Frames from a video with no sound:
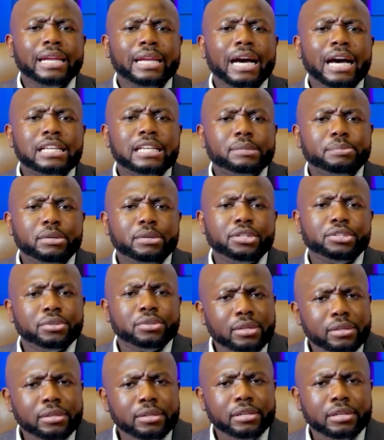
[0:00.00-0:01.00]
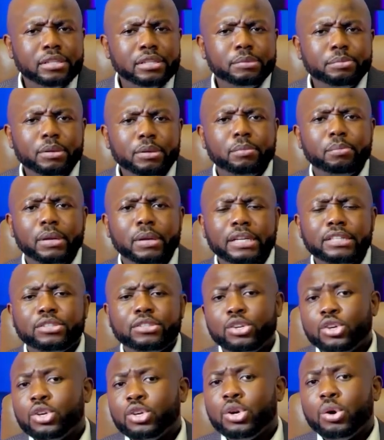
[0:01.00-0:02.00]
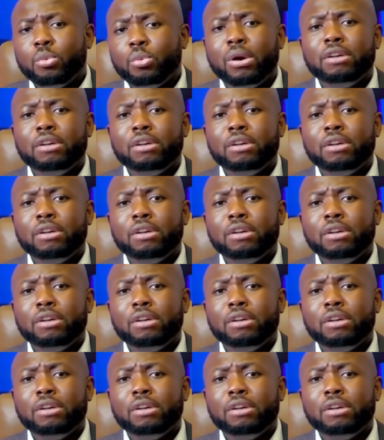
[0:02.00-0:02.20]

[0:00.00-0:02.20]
and aspirational leadership in place